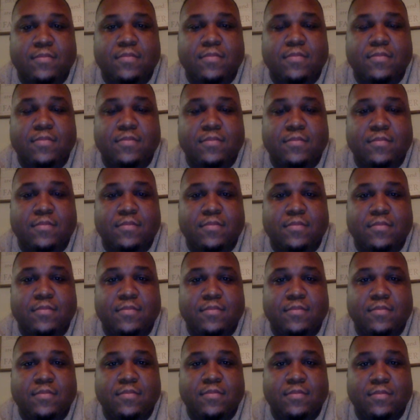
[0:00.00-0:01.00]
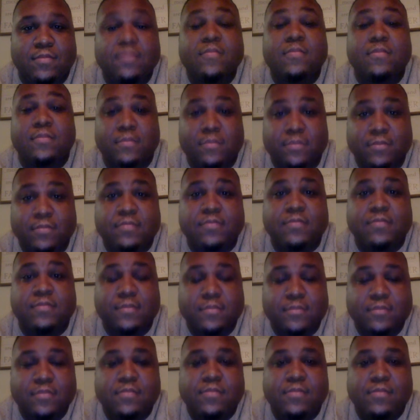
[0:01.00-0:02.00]

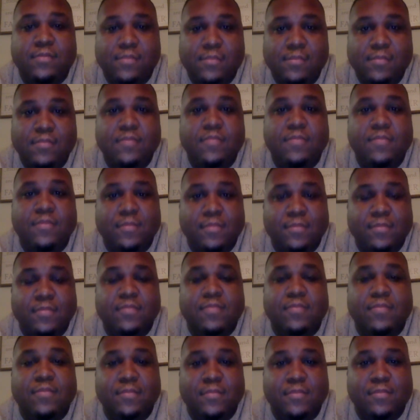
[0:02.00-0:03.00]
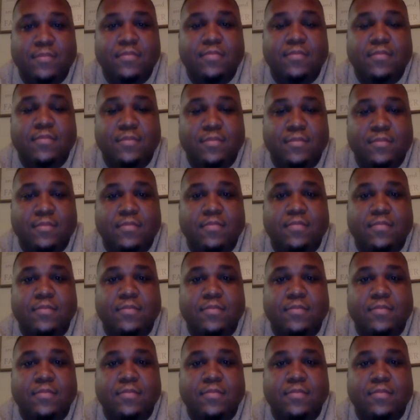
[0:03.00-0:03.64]
[no speech]